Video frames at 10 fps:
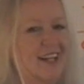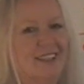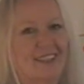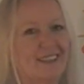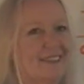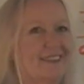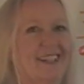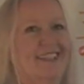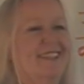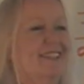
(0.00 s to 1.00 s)
I
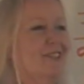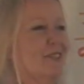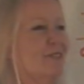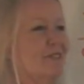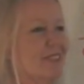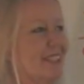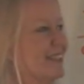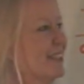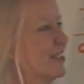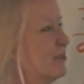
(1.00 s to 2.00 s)
could get in trouble for
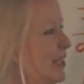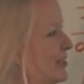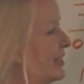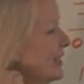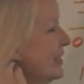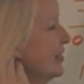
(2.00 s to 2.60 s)
saying this, but I'll say it